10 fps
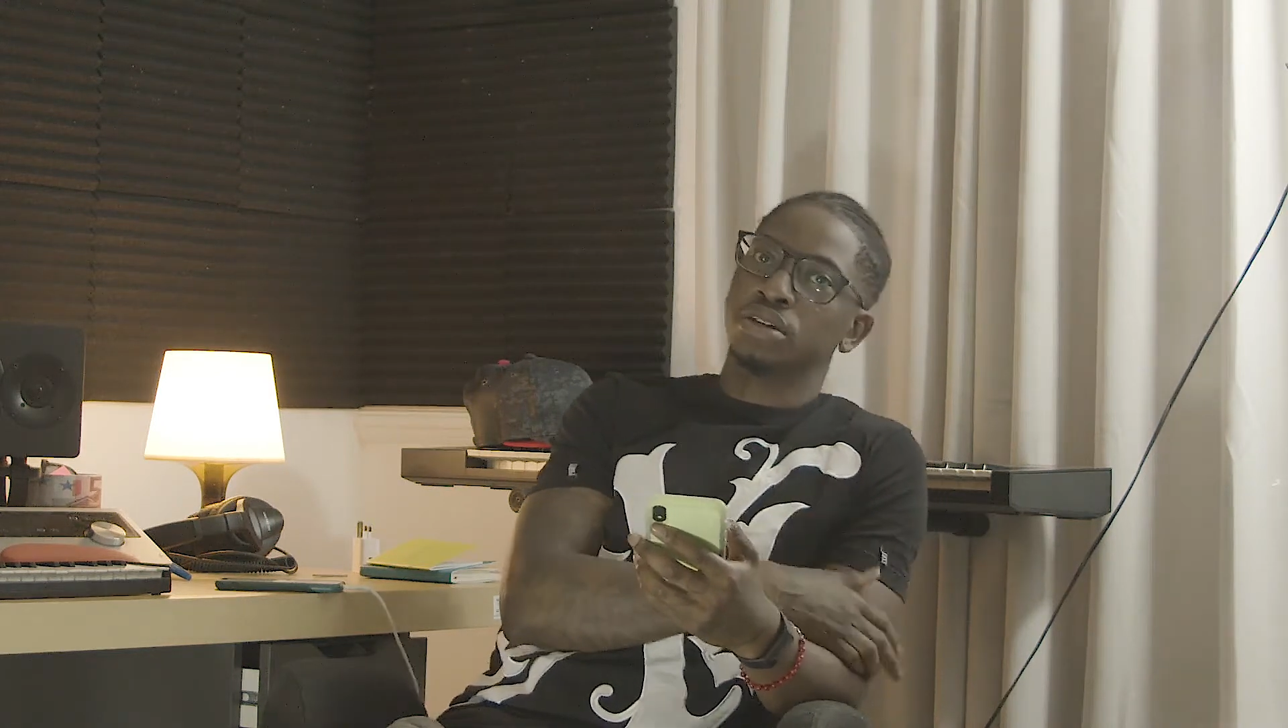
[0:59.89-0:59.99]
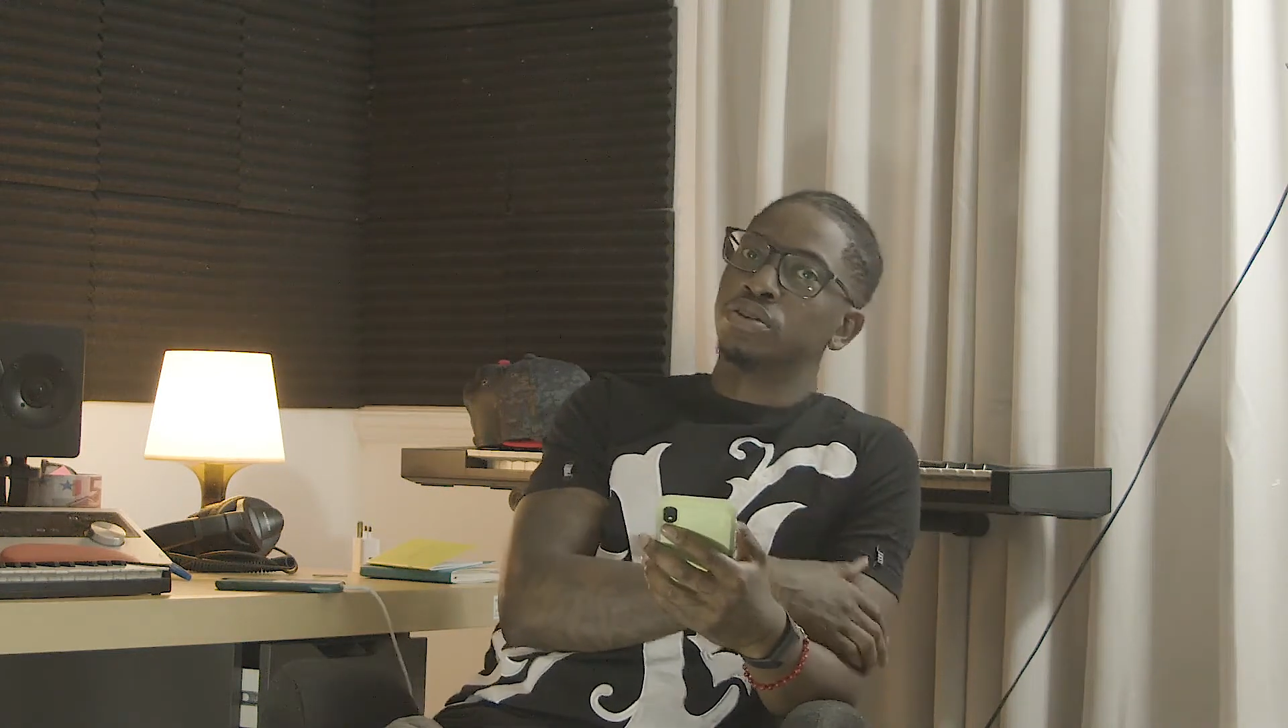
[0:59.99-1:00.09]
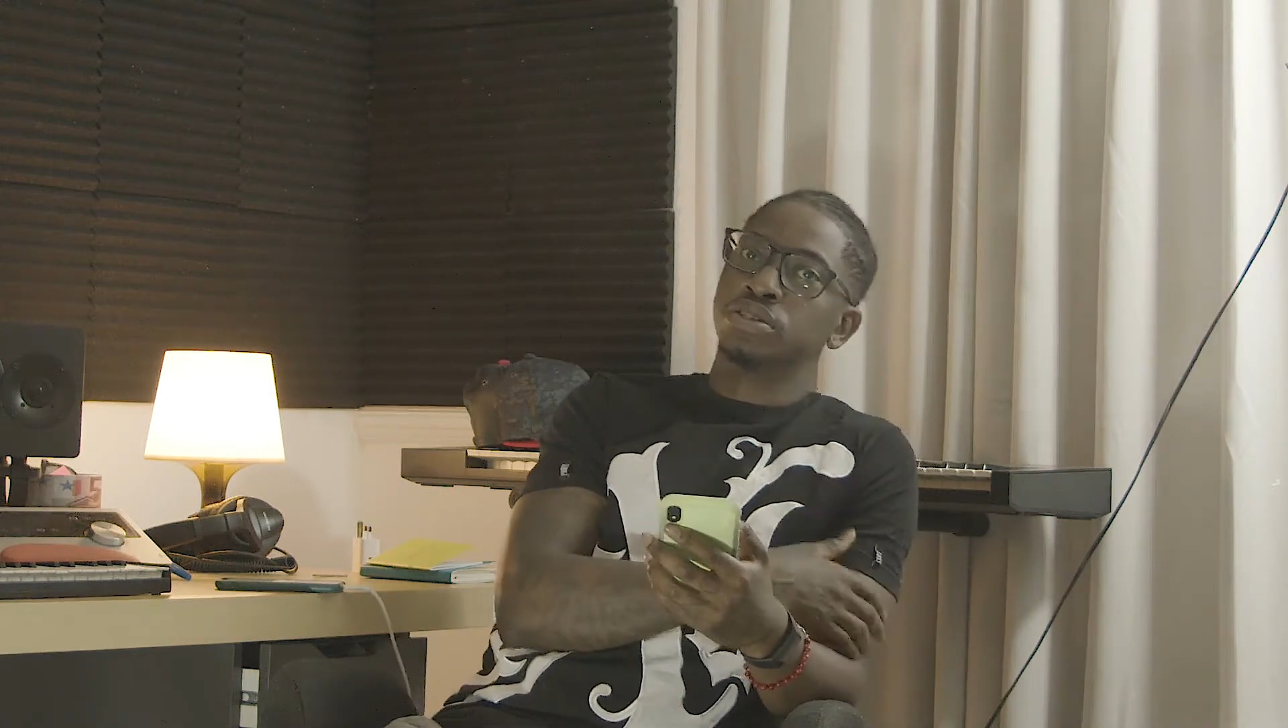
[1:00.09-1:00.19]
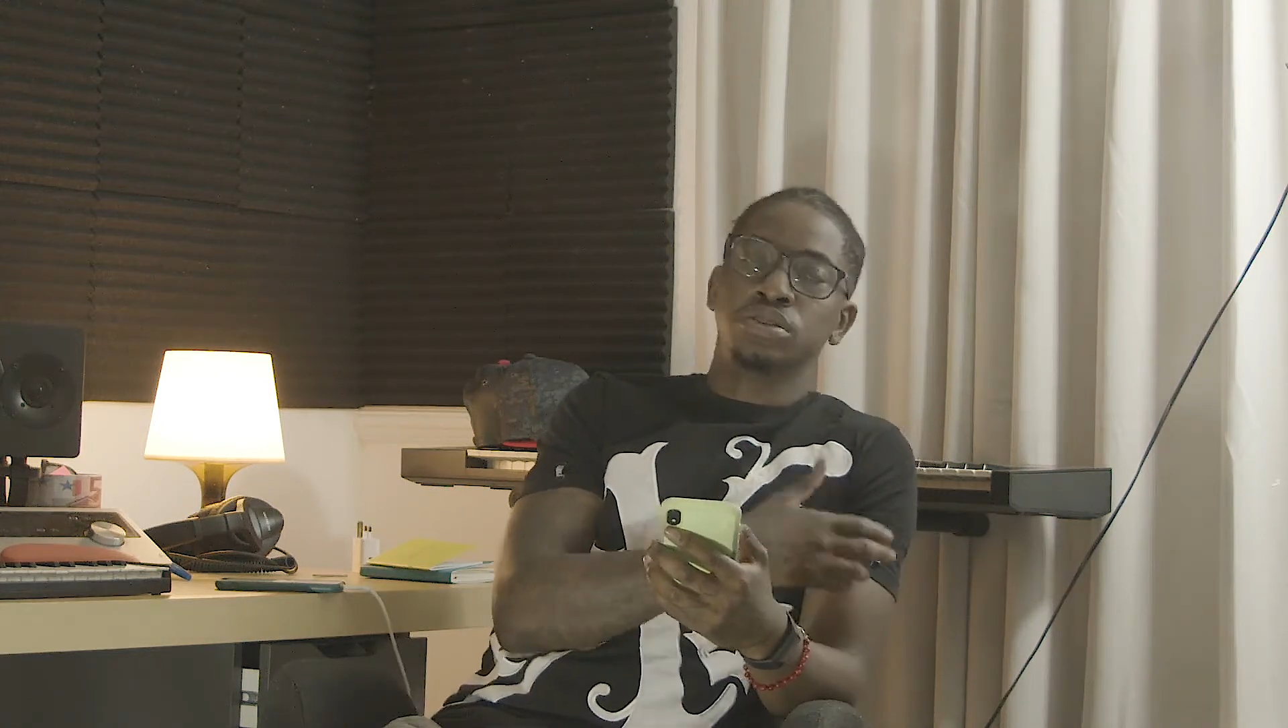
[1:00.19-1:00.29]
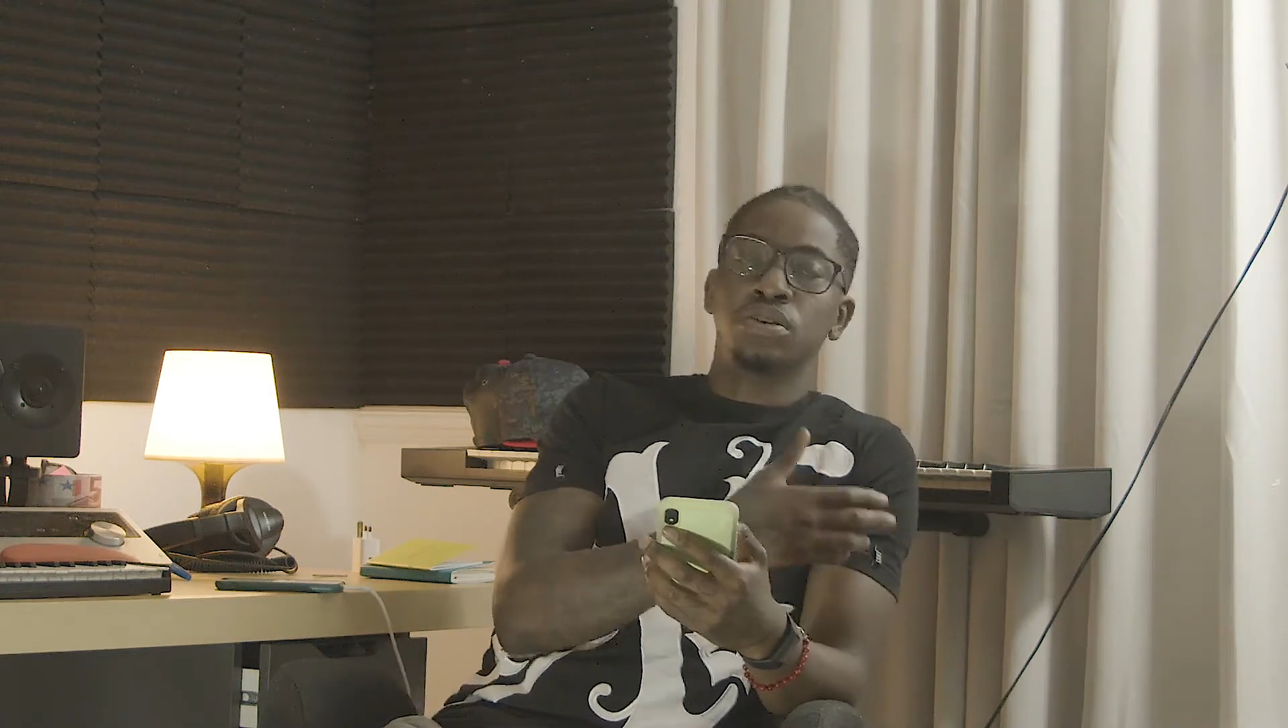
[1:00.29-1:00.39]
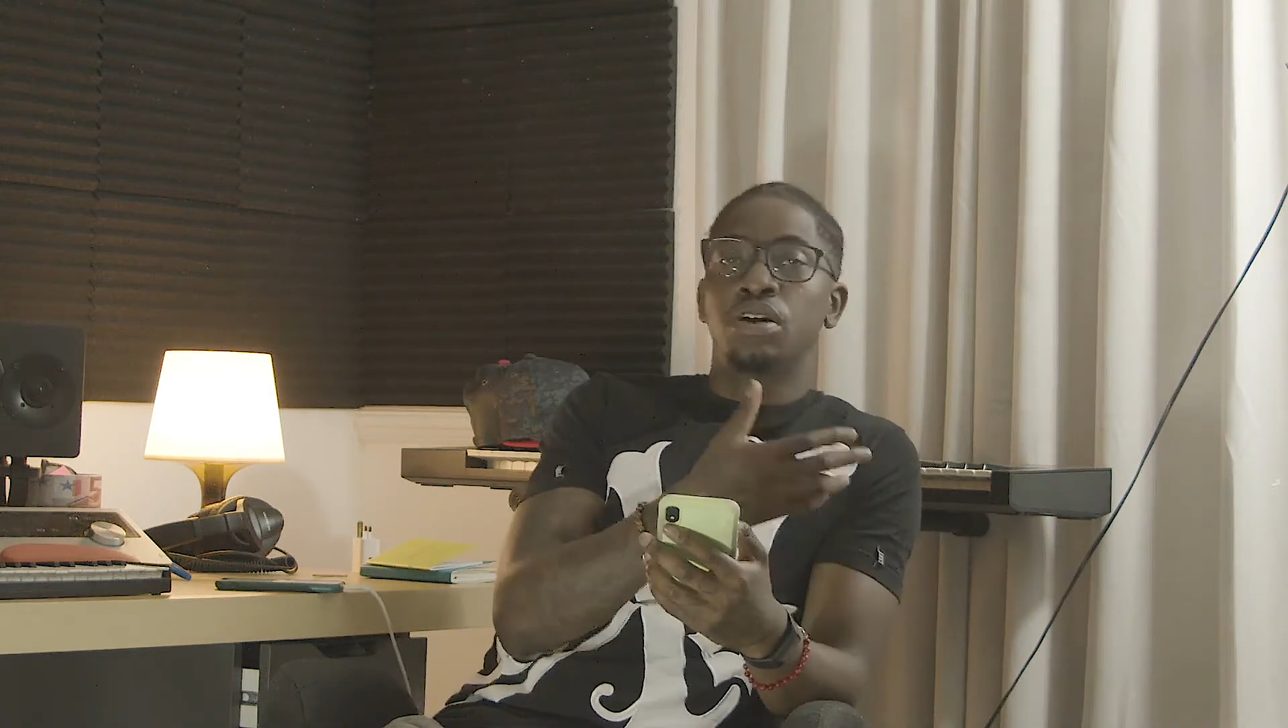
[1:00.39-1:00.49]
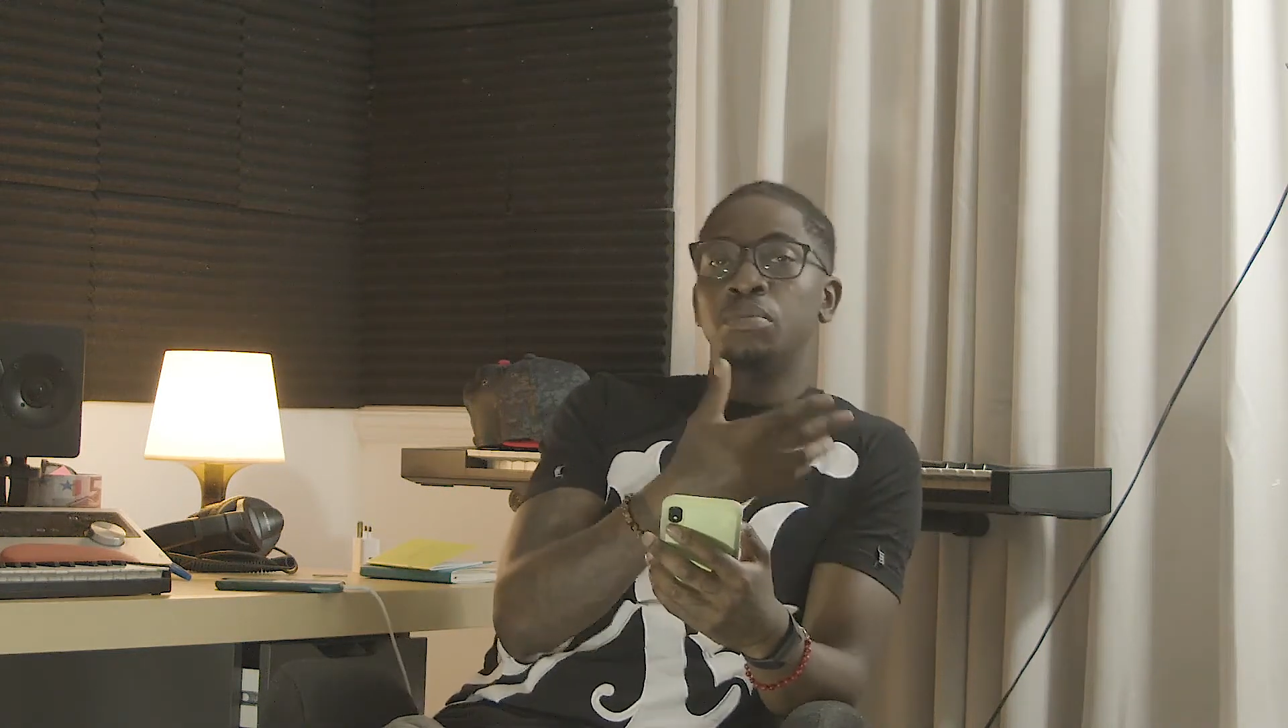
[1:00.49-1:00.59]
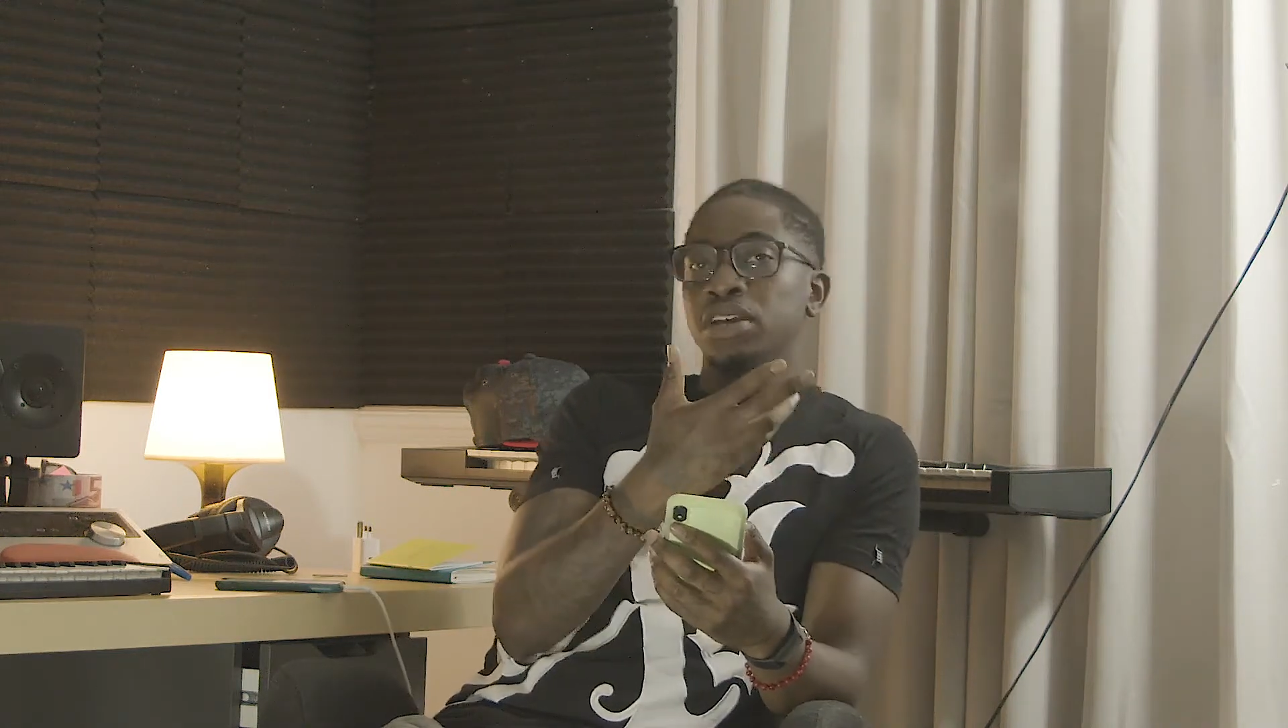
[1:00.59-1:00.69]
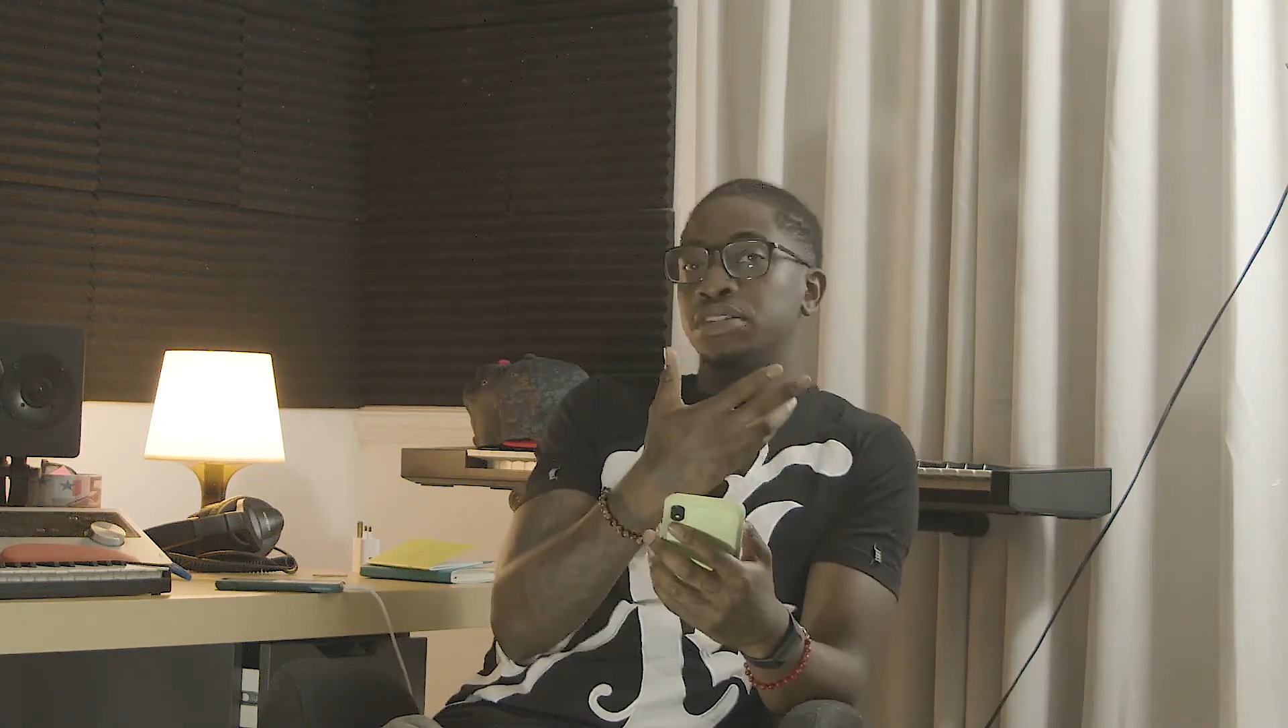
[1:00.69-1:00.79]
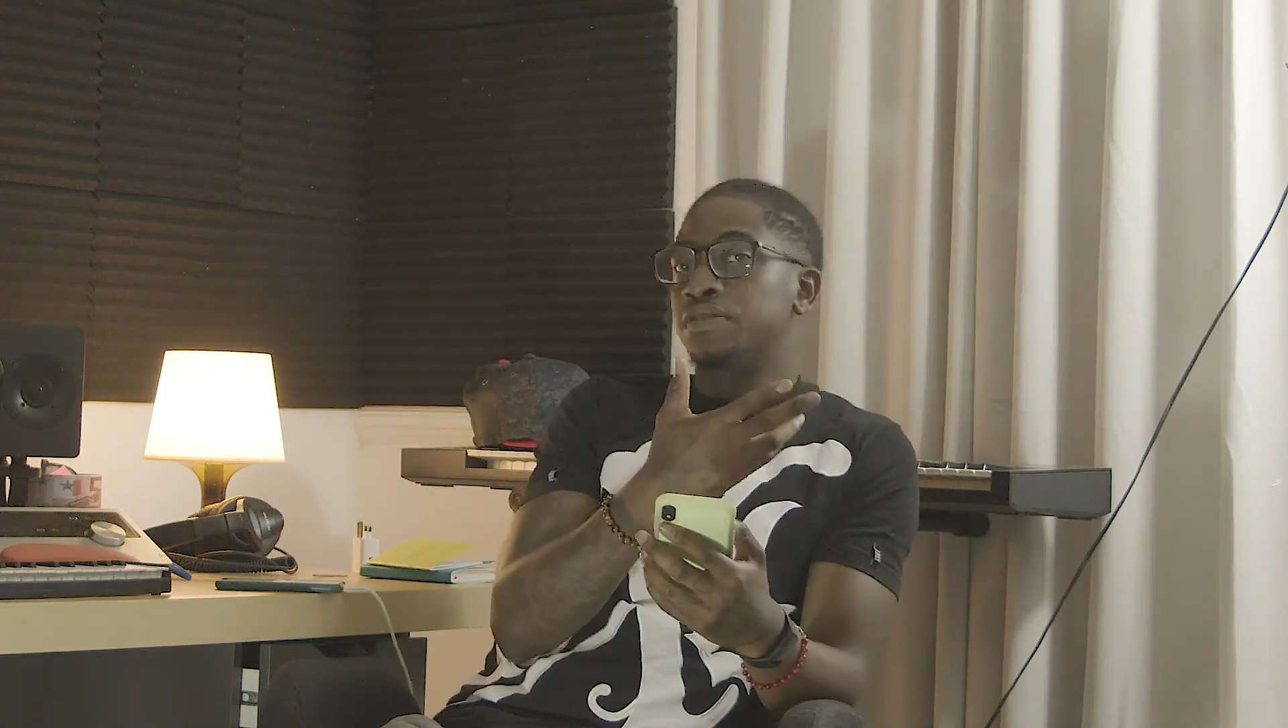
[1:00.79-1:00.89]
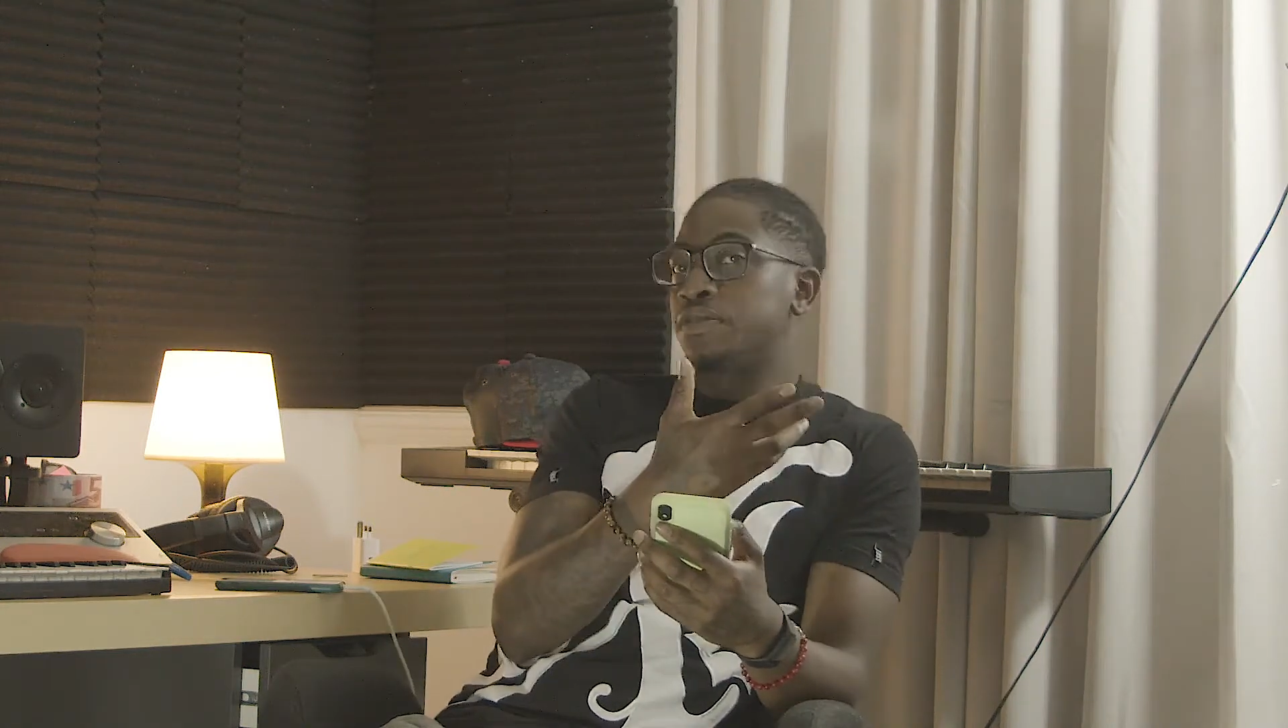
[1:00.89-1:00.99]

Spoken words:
they all just got amazing